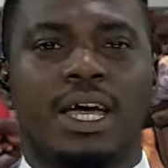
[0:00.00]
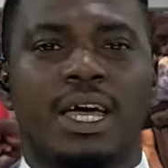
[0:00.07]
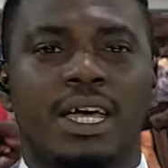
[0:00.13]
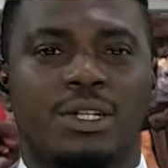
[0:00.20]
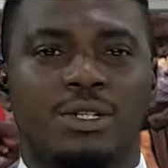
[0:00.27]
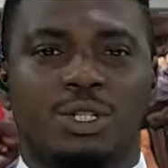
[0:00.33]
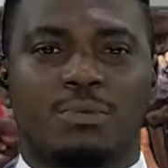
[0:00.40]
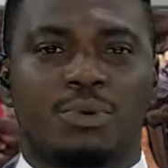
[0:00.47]
aide
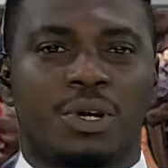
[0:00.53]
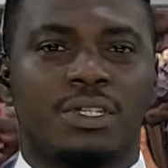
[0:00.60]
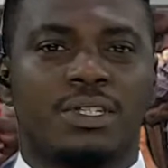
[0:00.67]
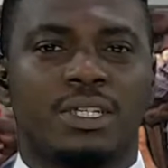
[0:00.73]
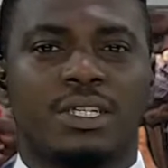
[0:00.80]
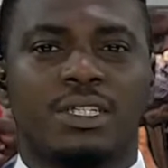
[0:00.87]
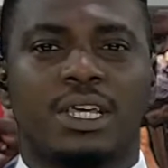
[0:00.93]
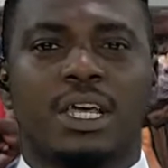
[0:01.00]
to the
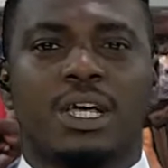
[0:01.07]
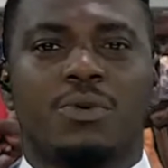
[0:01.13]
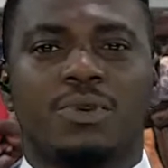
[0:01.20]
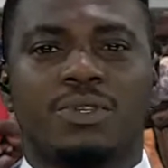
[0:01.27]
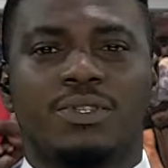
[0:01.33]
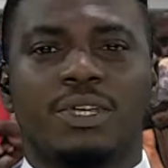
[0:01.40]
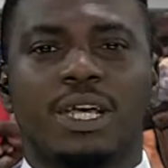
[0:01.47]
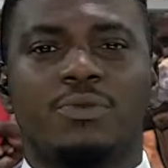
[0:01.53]
president,
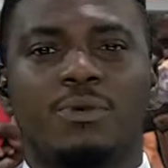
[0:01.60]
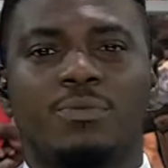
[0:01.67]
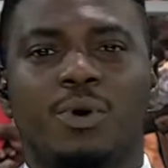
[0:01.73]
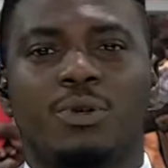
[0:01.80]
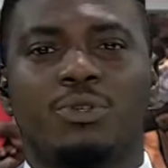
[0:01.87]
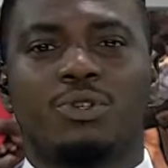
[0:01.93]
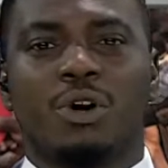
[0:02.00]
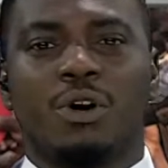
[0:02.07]
recent
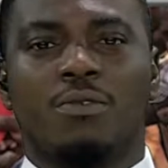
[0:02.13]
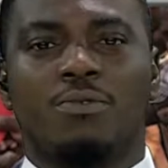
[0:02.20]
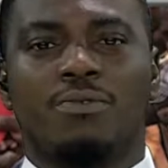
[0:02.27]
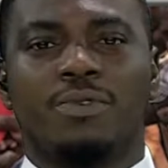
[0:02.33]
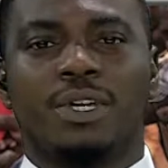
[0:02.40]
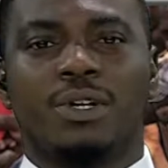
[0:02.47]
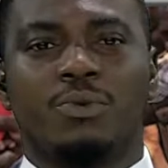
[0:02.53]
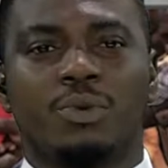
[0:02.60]
reports of
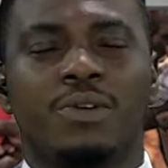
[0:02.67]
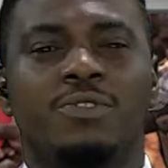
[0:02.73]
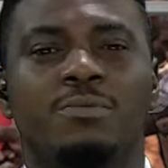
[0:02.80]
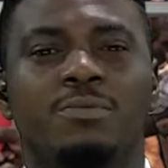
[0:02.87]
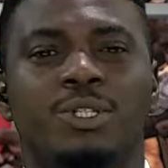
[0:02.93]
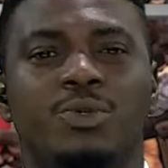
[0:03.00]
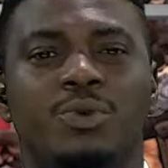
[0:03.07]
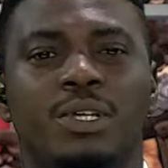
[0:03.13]
a rift
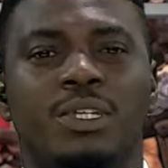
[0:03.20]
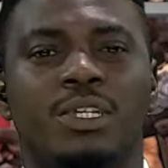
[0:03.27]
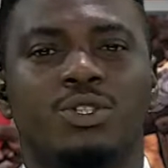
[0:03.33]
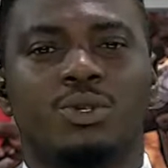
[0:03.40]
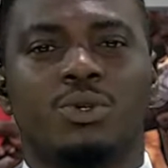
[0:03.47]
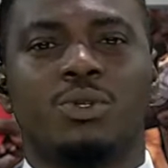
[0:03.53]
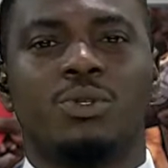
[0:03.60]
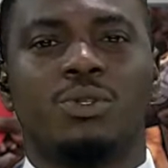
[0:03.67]
between the
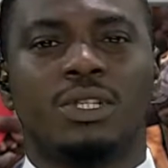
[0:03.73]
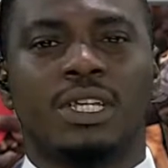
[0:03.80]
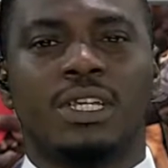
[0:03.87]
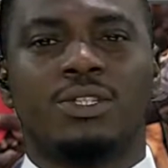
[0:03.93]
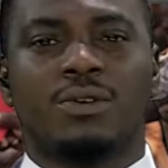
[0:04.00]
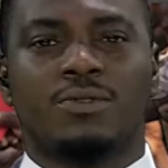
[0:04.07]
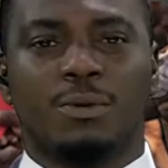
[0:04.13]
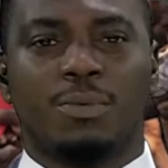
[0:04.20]
two
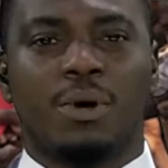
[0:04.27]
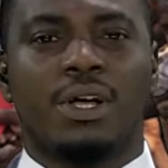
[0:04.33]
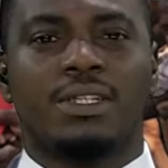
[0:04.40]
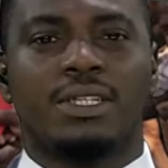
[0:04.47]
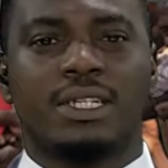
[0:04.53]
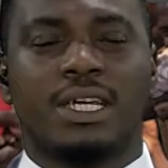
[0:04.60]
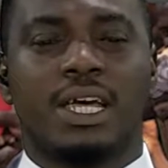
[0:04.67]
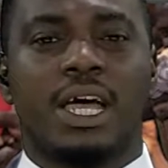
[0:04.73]
leaders of the
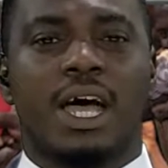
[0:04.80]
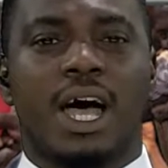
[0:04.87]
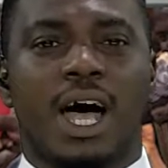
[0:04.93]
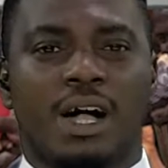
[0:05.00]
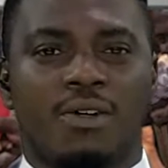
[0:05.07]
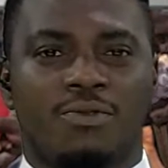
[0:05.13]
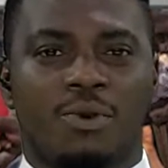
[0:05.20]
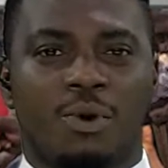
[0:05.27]
party are
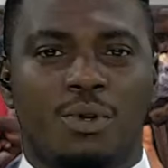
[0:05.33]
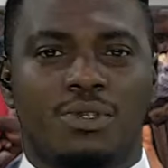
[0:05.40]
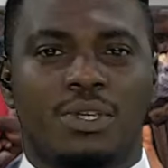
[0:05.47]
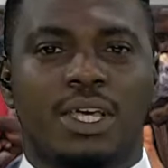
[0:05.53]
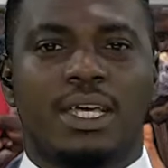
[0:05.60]
false.